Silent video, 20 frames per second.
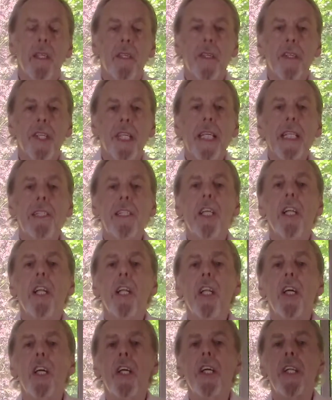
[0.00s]
you need to
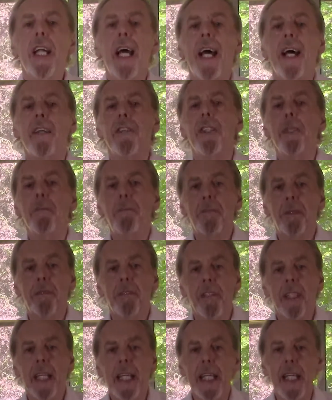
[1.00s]
learn how to
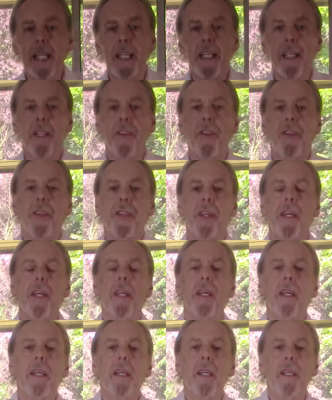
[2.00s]
breathe
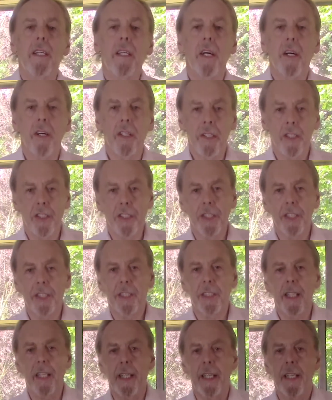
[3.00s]

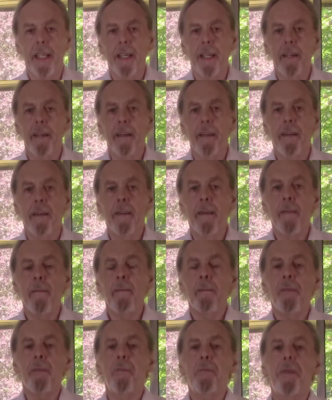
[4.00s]
consciously,
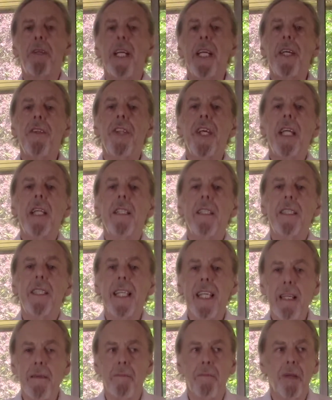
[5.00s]
breathing
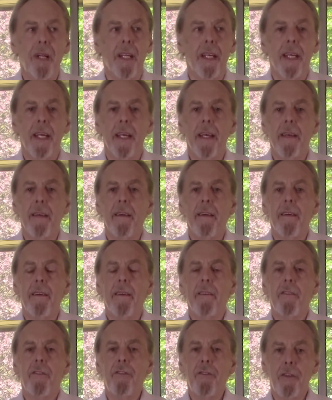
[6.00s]
deeply
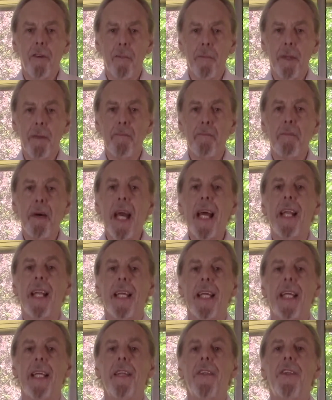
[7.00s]
from the
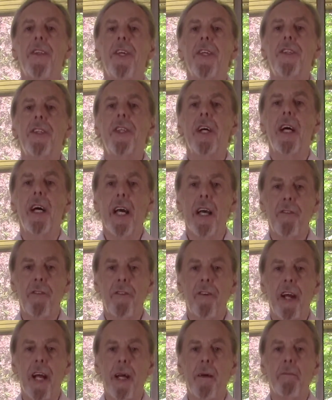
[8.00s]
belly, the
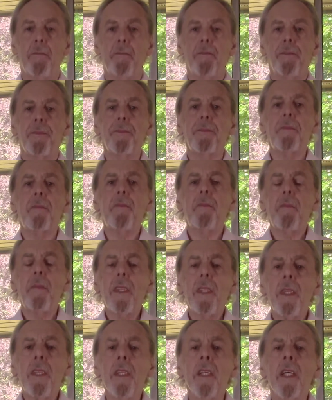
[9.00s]
diaphragm,
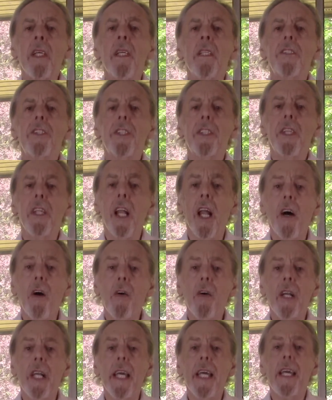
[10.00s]

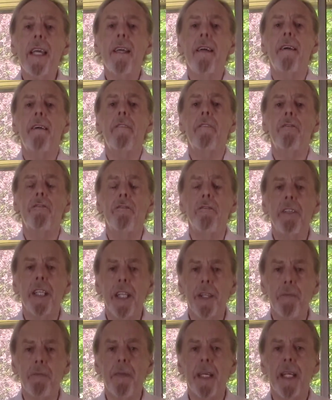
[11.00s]
slowly,
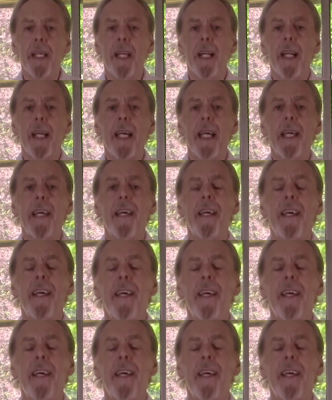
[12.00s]
rhythmically,